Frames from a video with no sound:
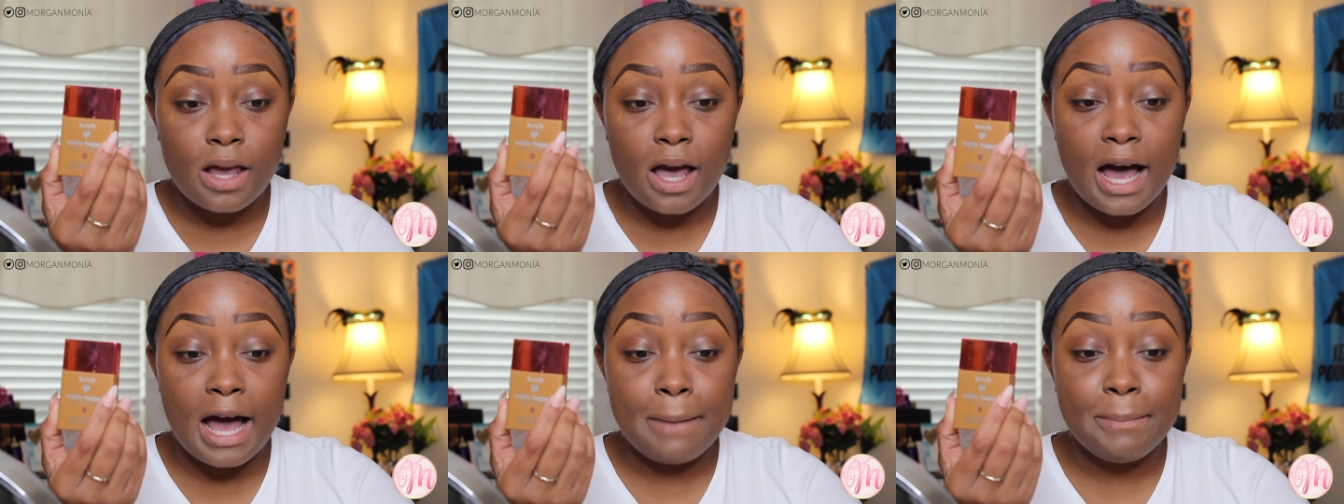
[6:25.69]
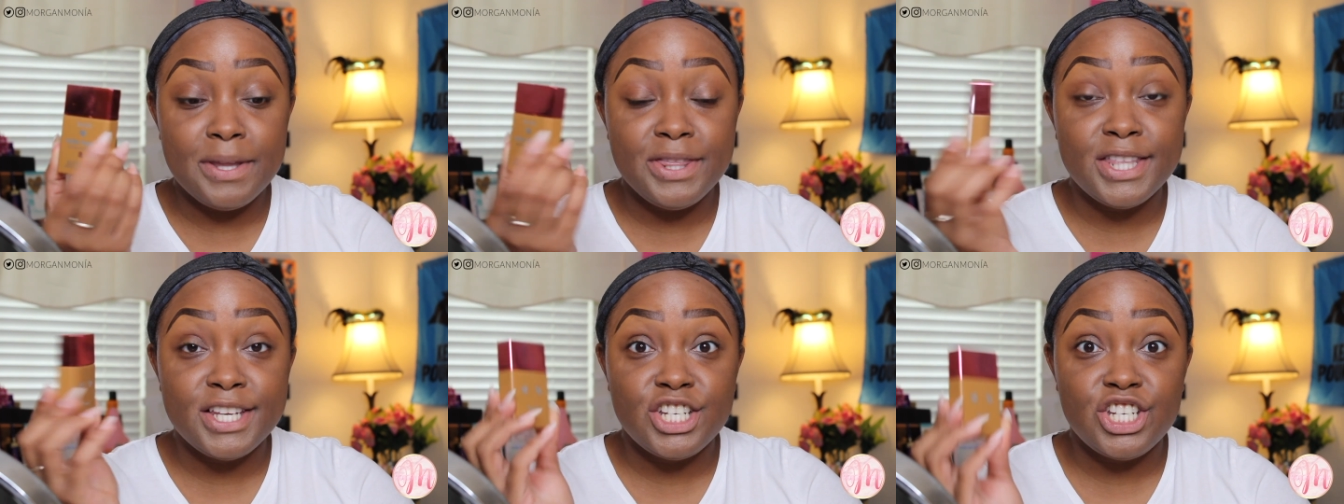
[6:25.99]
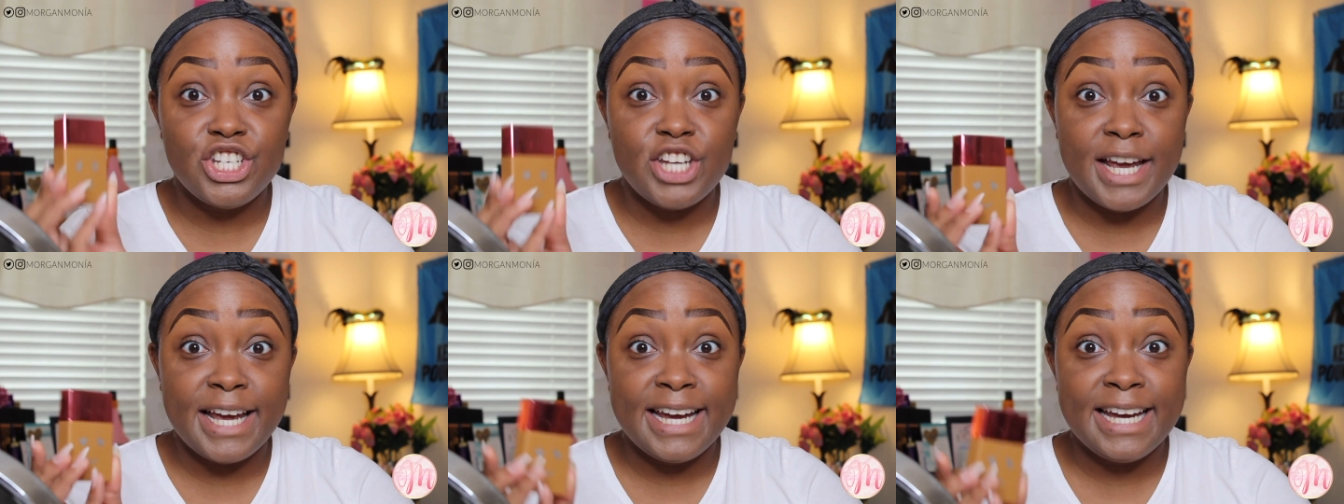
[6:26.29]
I'm in the
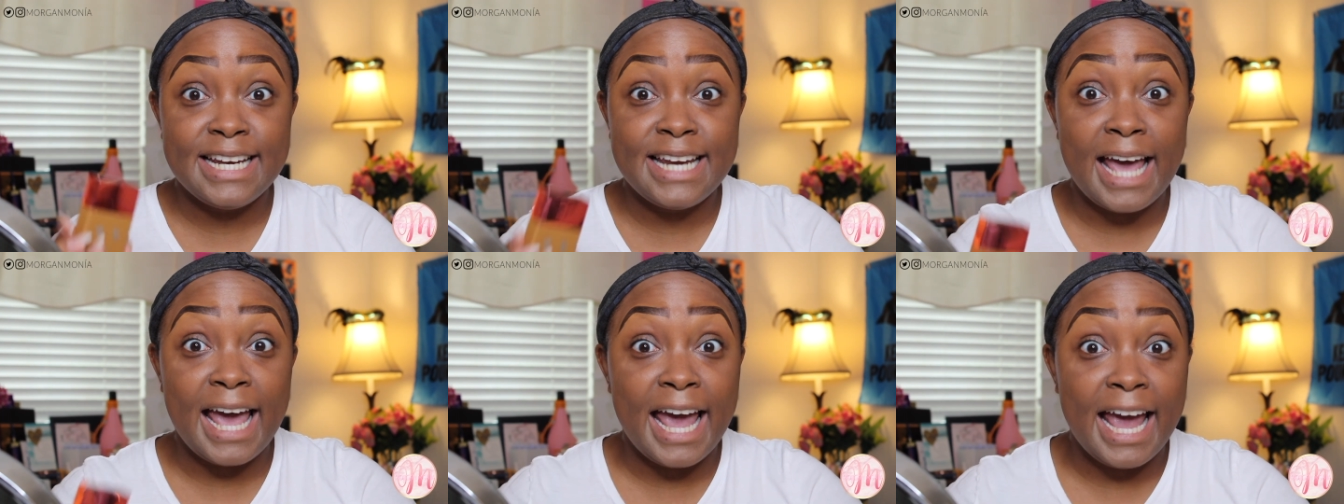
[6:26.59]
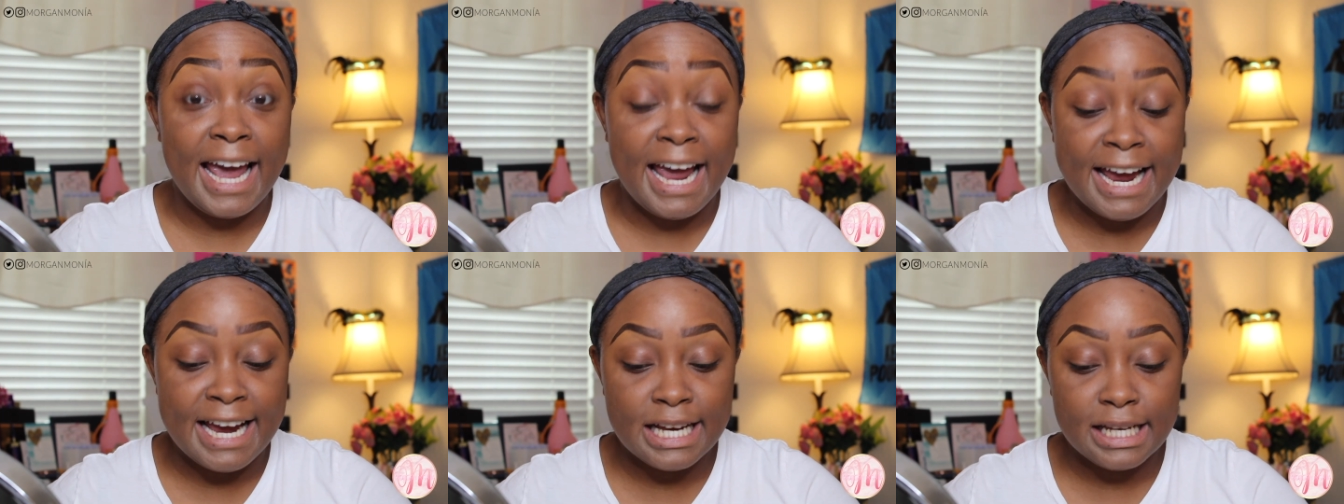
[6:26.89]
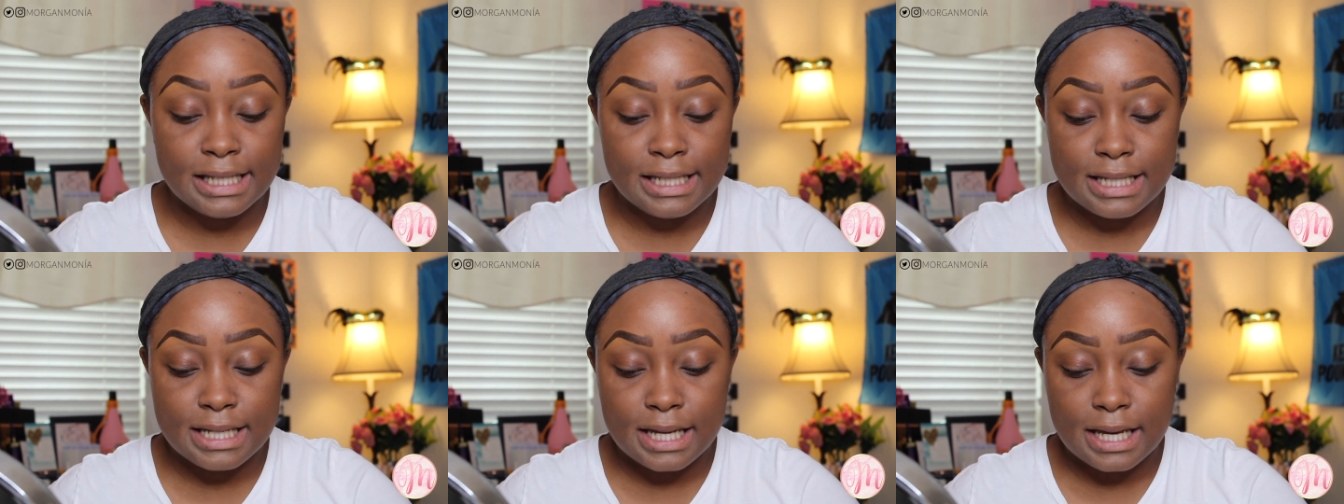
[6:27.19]
shade
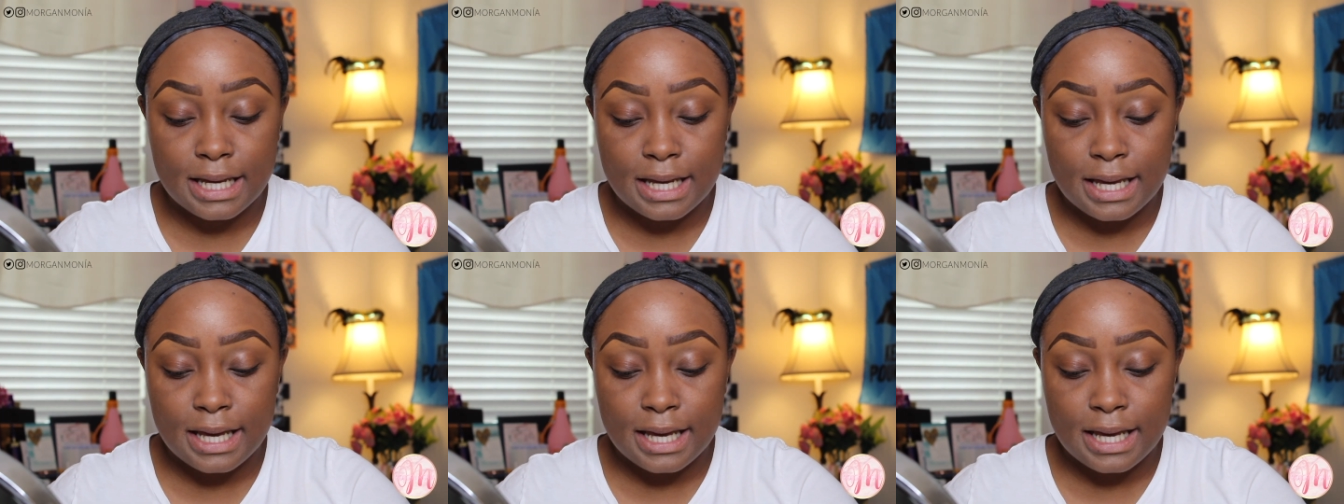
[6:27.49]
8.